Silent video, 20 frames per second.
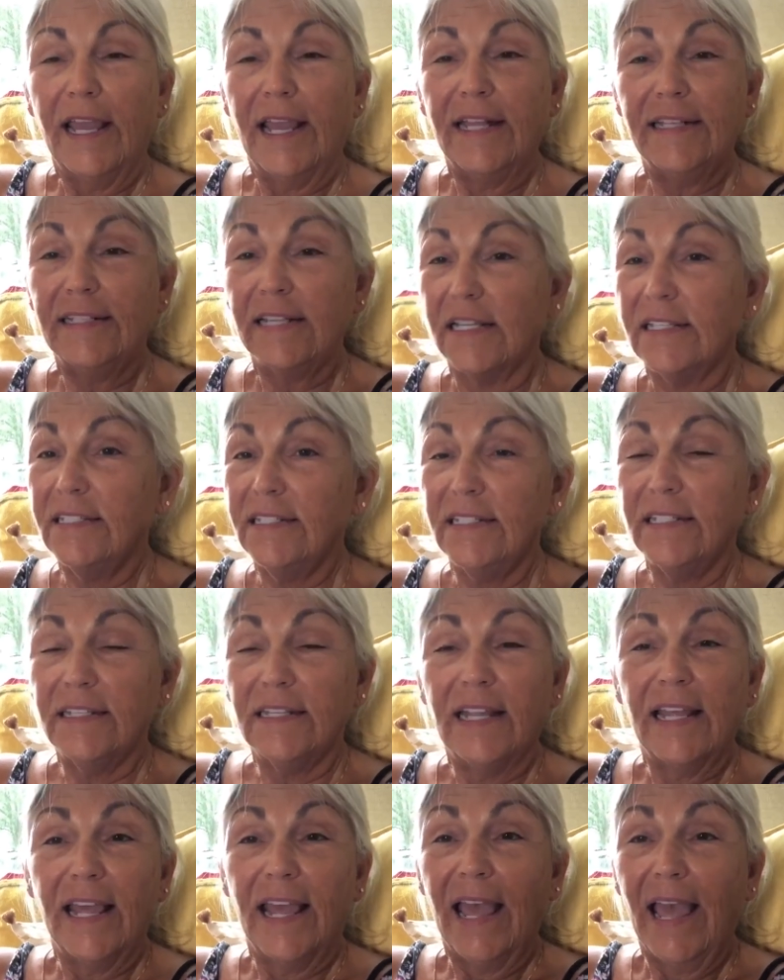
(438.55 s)
It doesn't
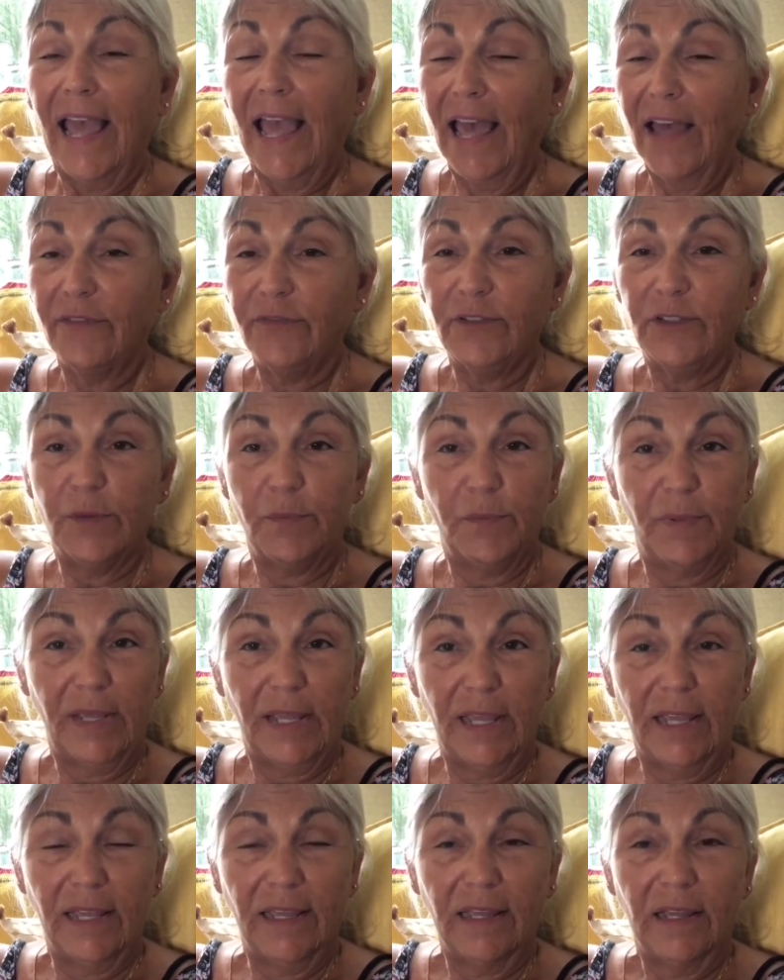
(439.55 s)
have to
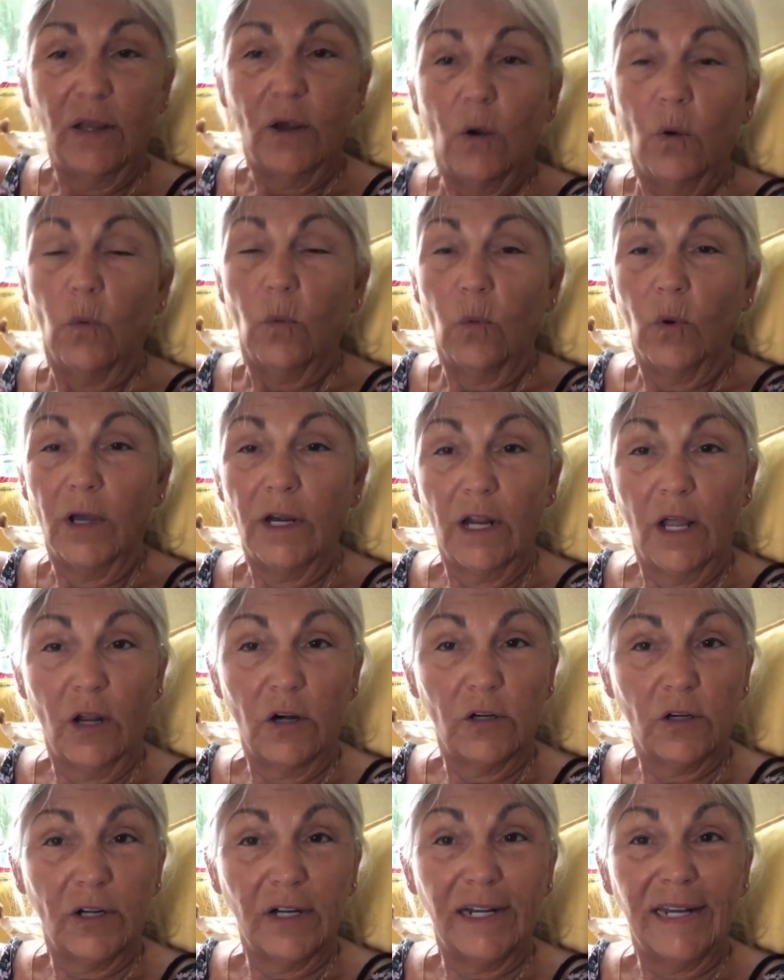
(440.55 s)
be
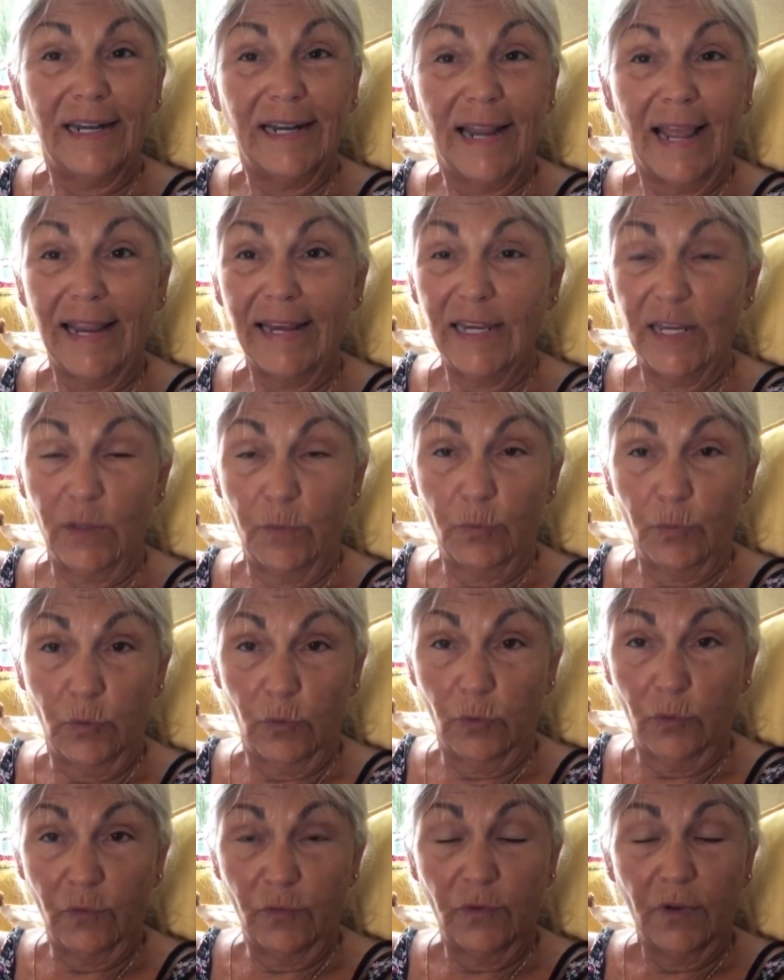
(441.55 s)
190
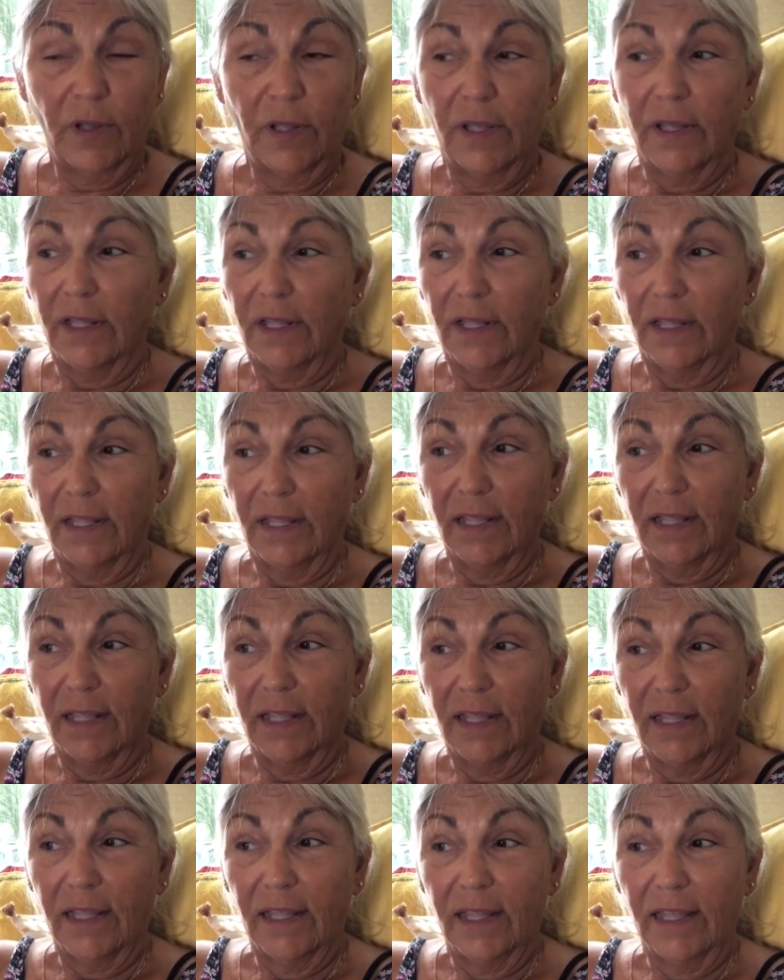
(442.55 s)
proof
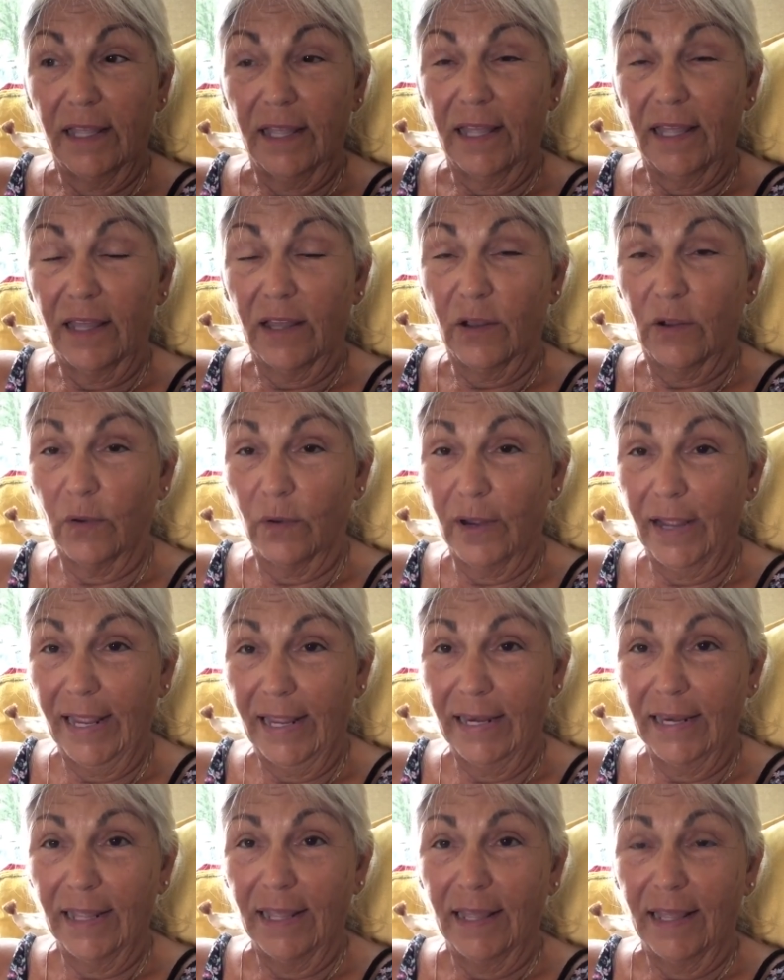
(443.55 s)

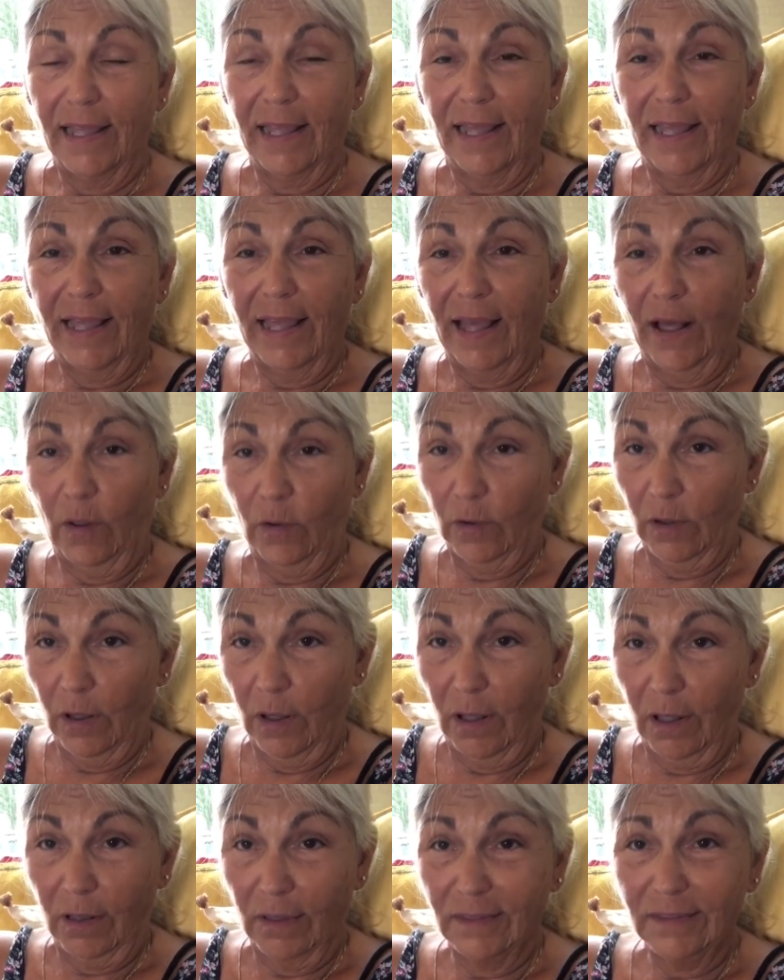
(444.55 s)
grain
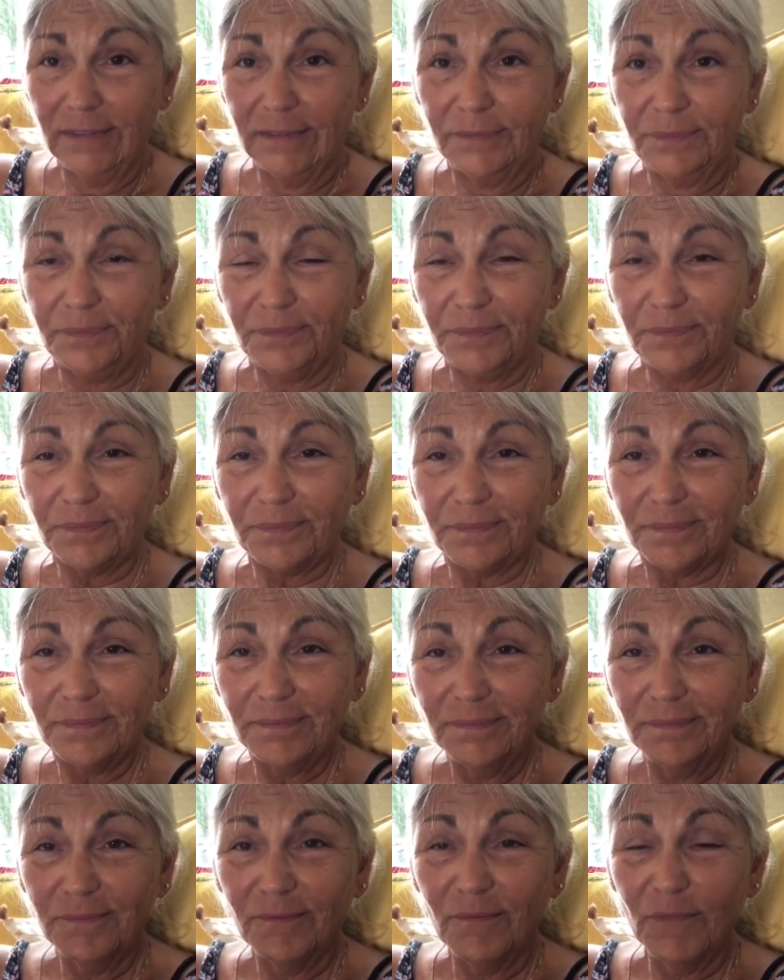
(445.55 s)
alcohol
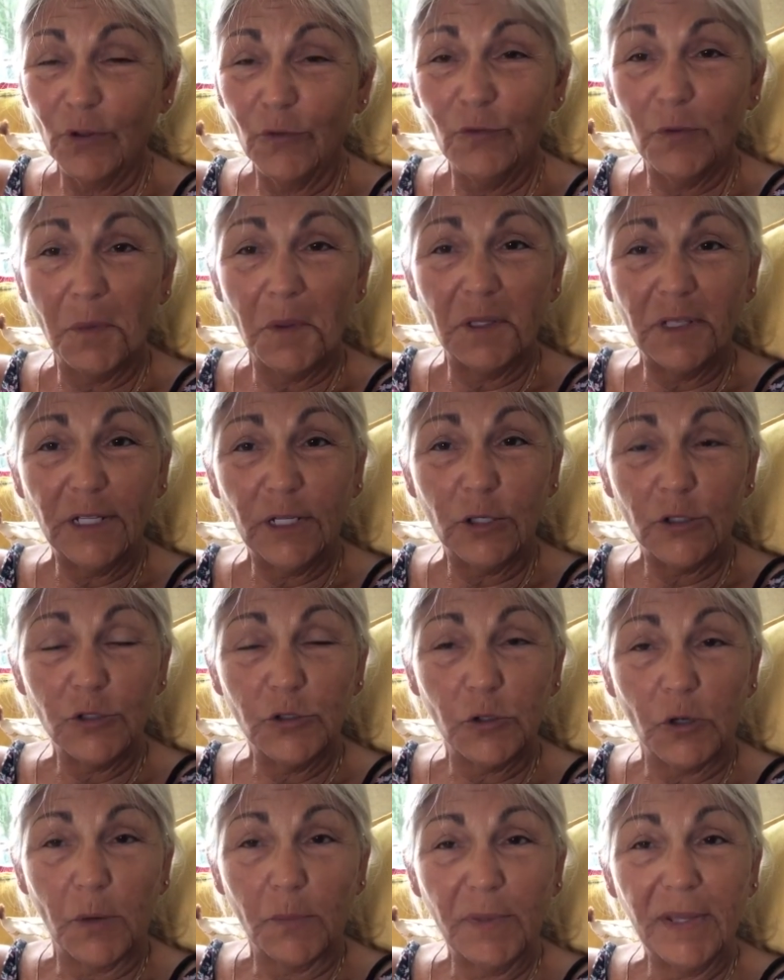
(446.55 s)
from the liquor
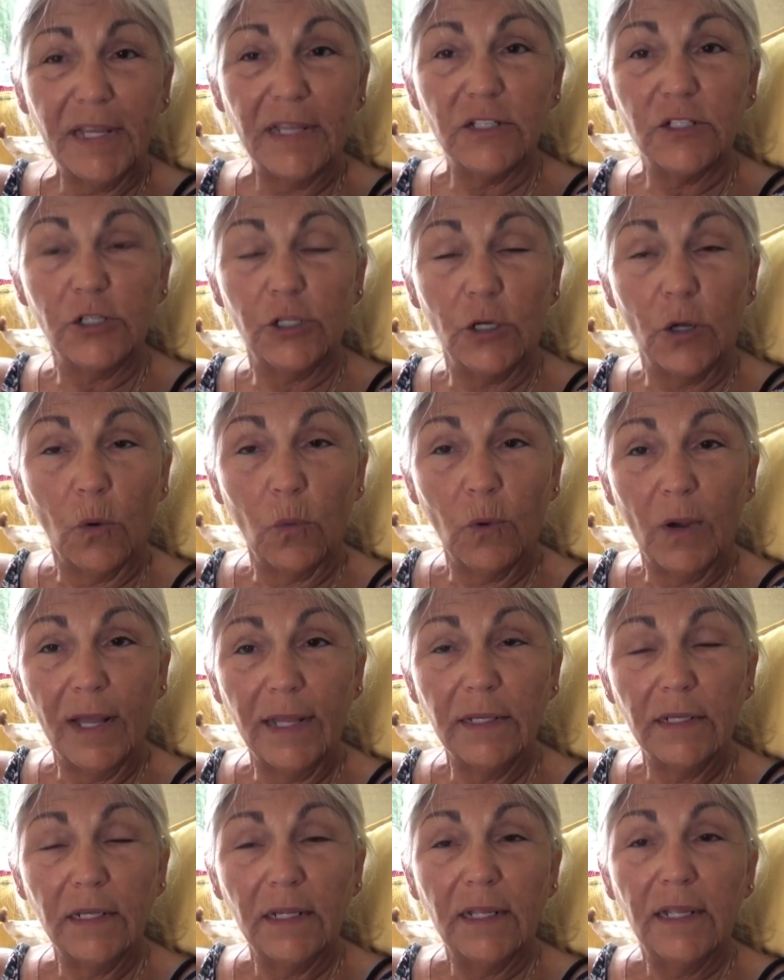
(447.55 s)
store, because you know what?